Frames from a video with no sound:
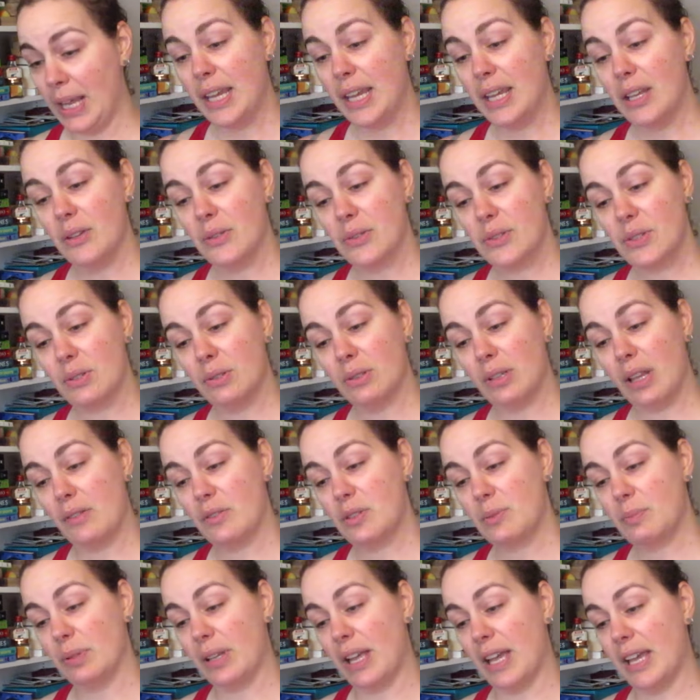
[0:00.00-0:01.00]
He also
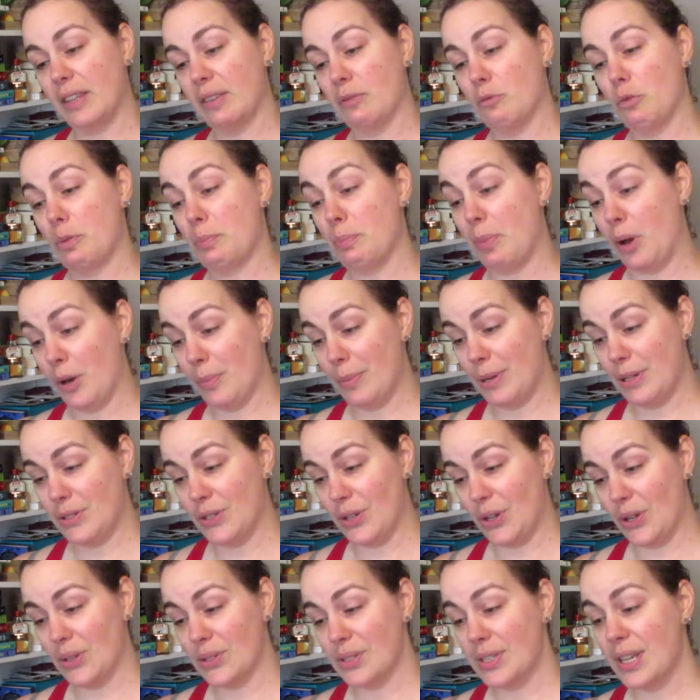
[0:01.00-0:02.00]
loves playing with Barbie
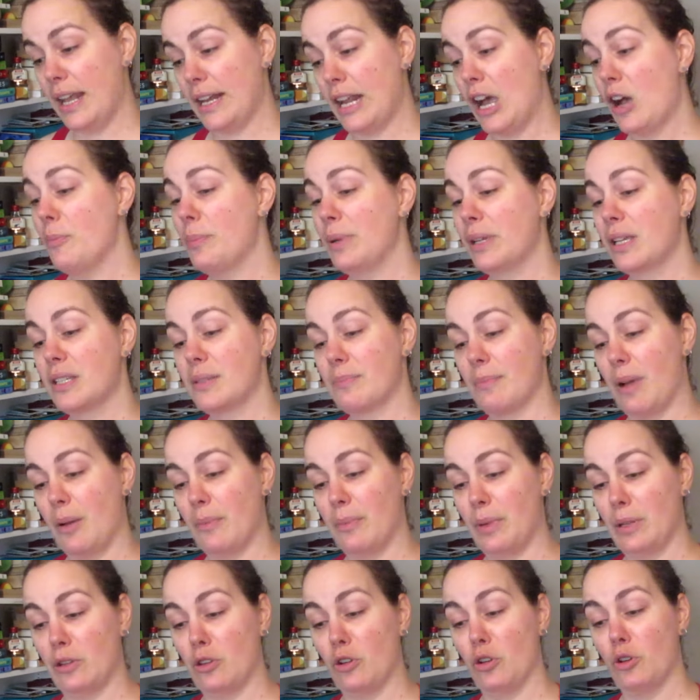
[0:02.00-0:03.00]
dolls and helping his
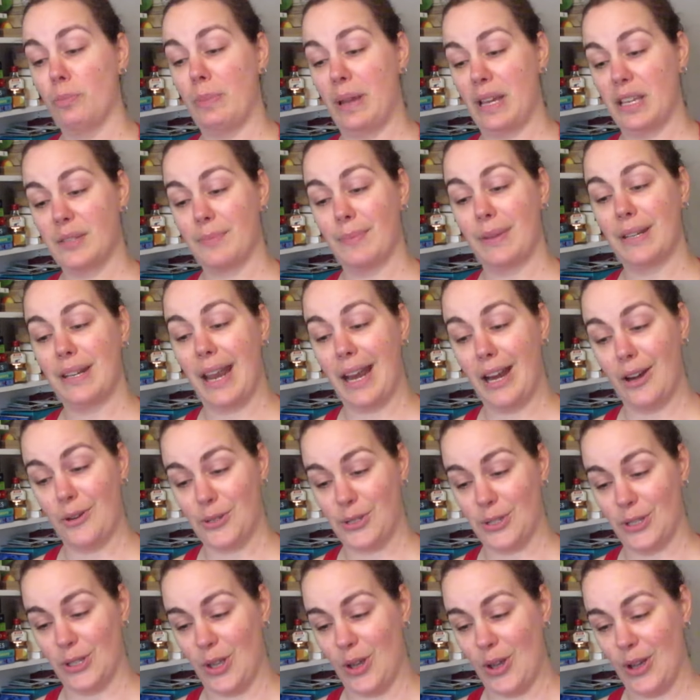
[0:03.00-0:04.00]
mom in her basement hair
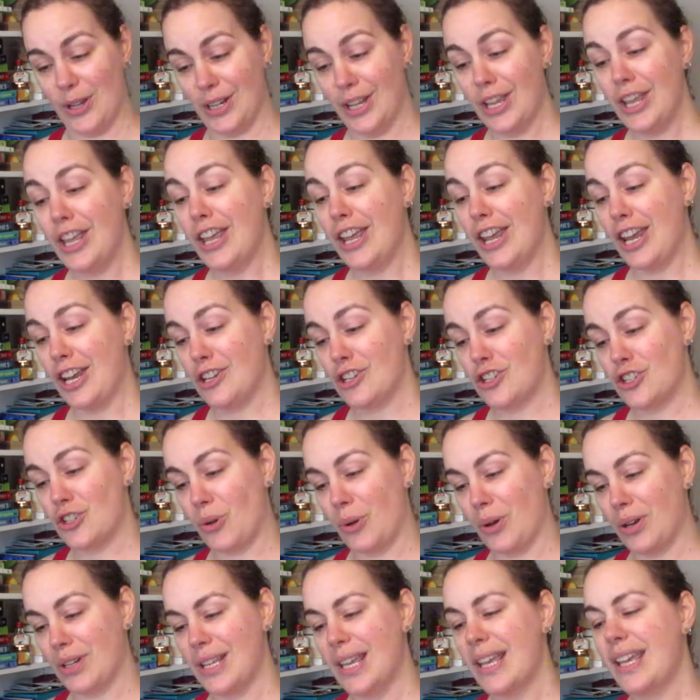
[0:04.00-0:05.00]
salon. In
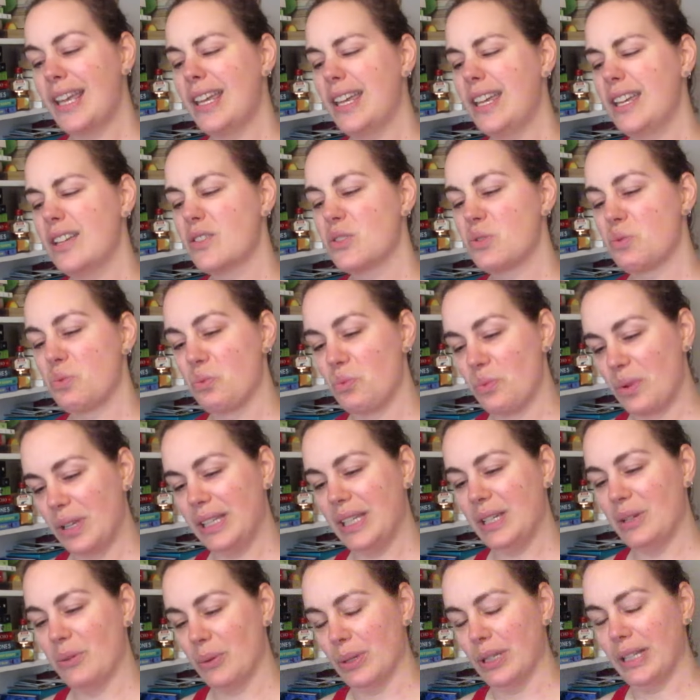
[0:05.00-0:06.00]
short, he is
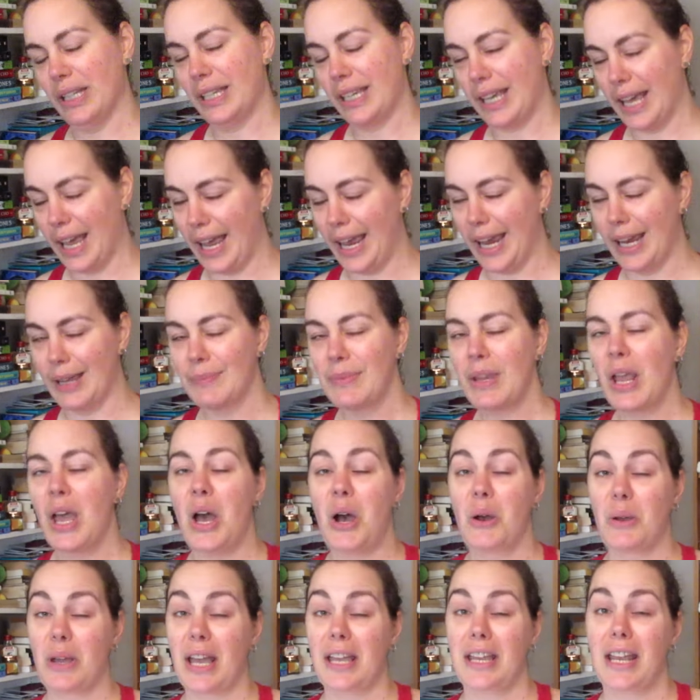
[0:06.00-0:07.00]
really, really gay.
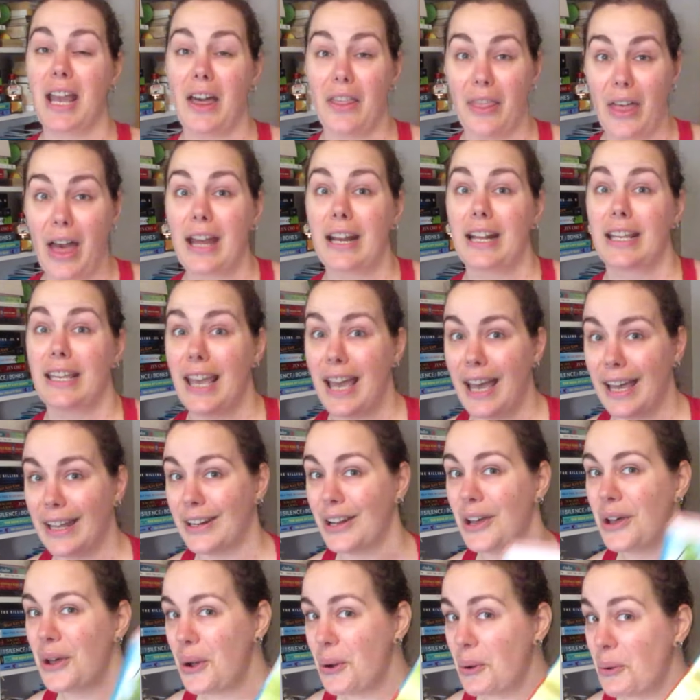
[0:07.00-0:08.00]
Okay, yeah, that
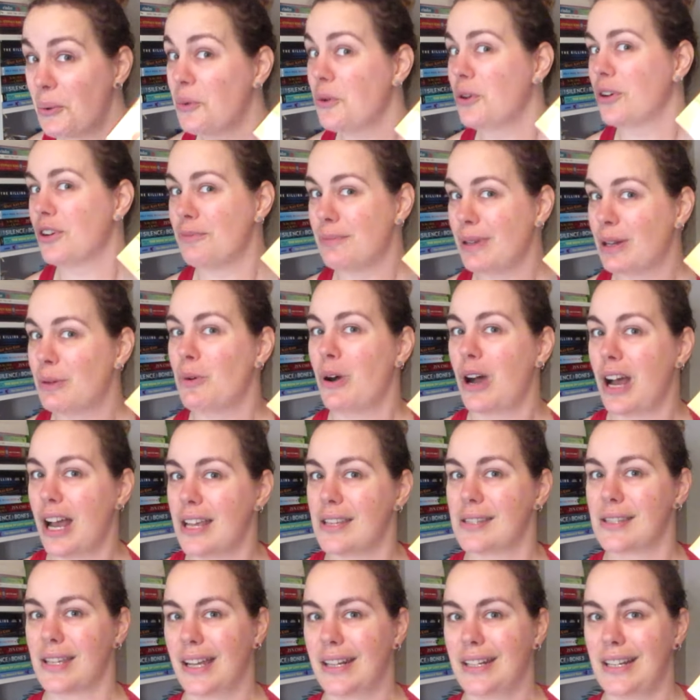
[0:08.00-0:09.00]
again would have been why
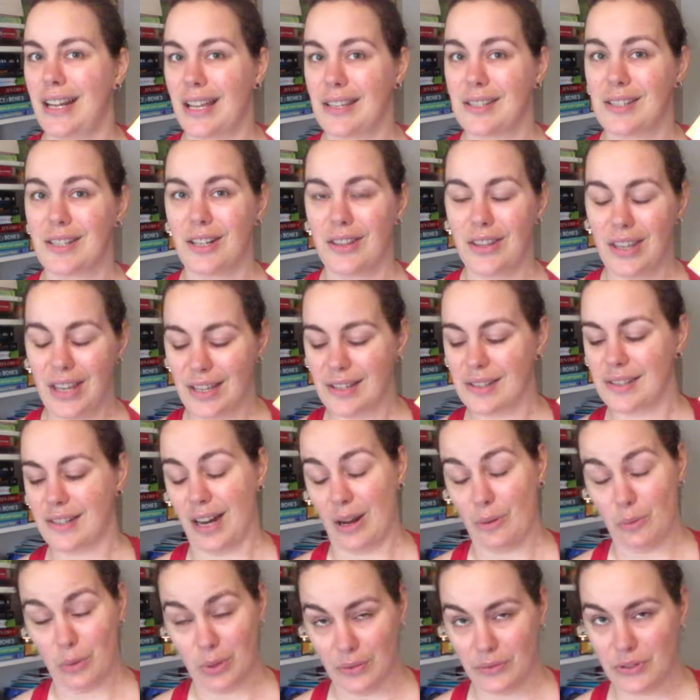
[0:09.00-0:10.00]
I said yes to this,
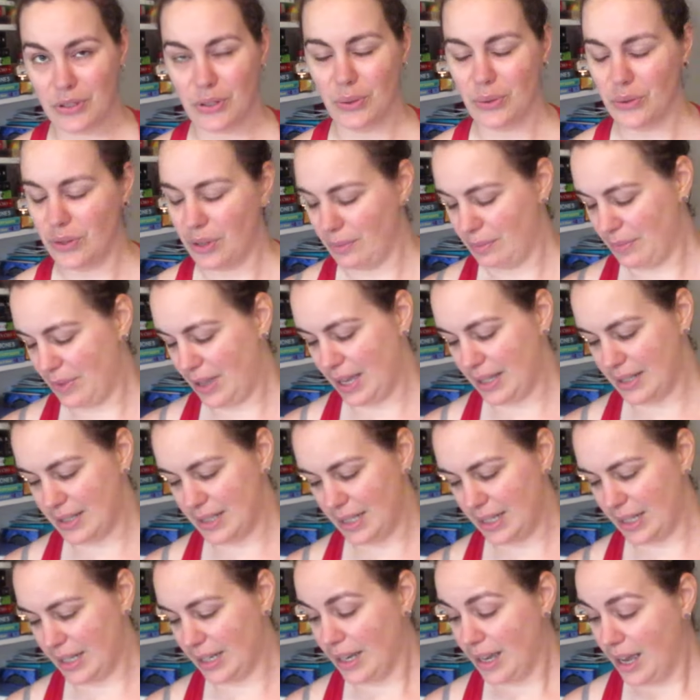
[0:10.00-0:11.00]
and I would have told them
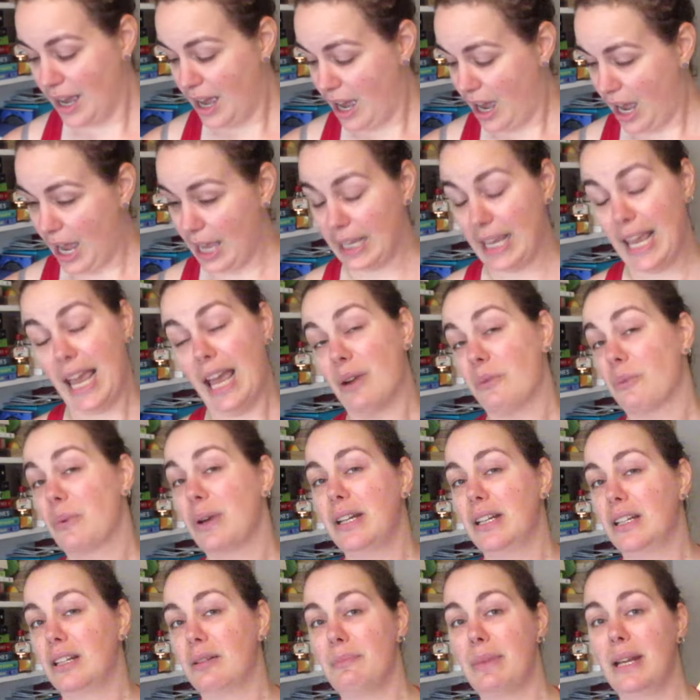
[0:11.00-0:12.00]
that I can't
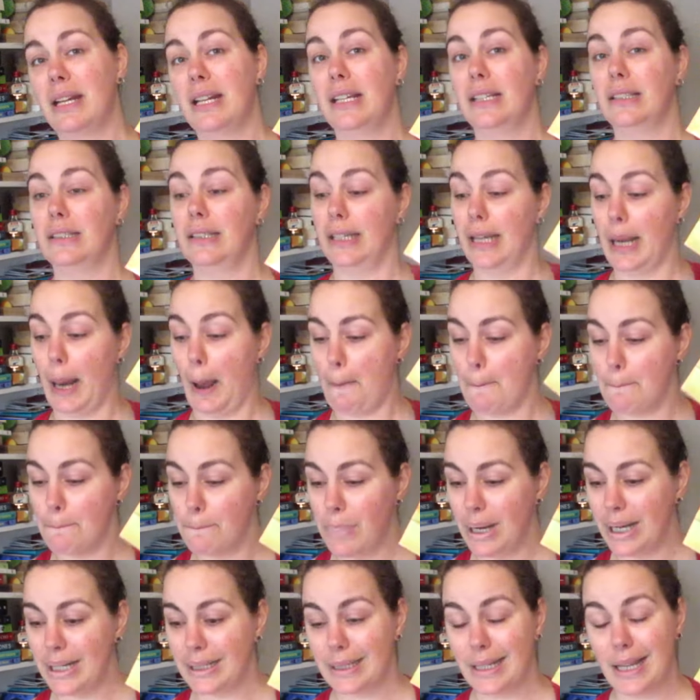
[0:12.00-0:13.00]
read it immediately,
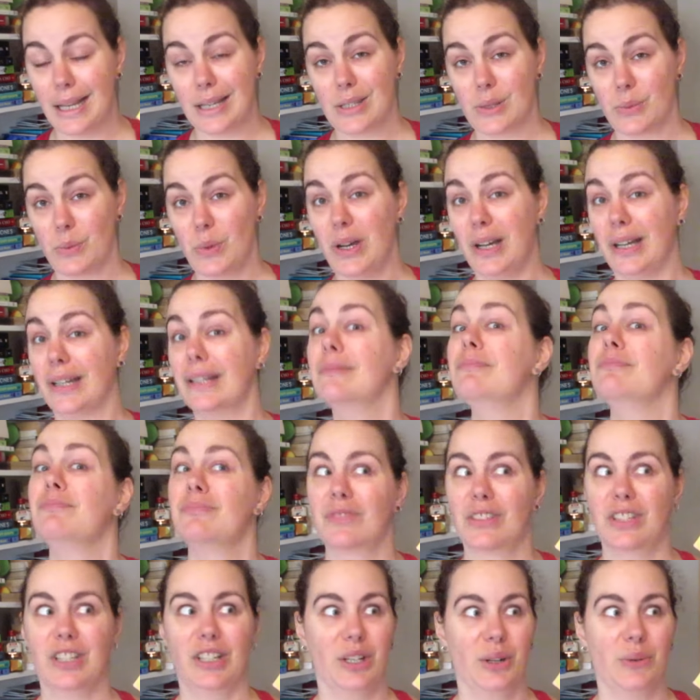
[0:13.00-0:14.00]
but guess what?
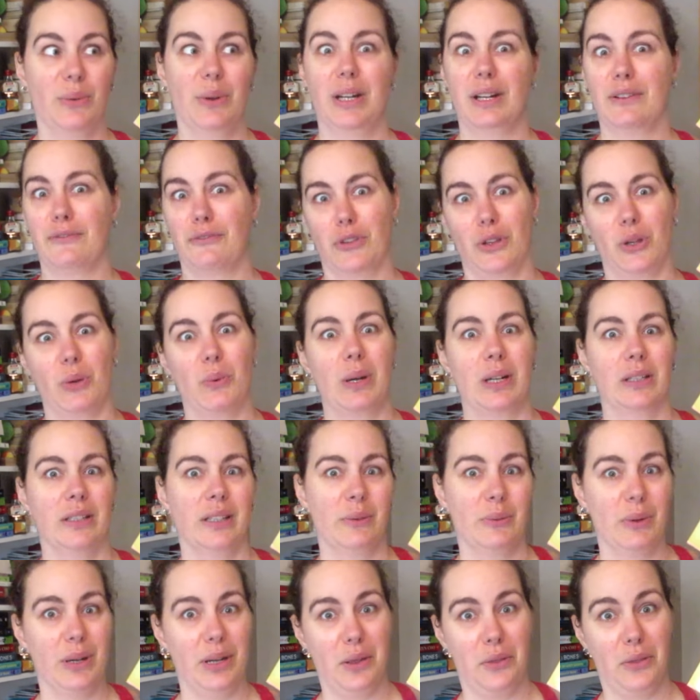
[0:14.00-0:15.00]
Gonna read it for the Queer
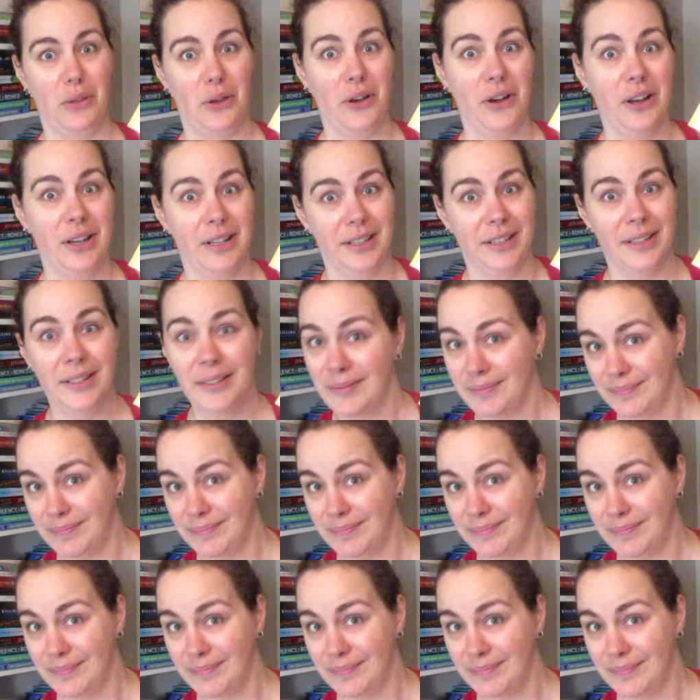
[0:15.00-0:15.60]
Lit Readathon.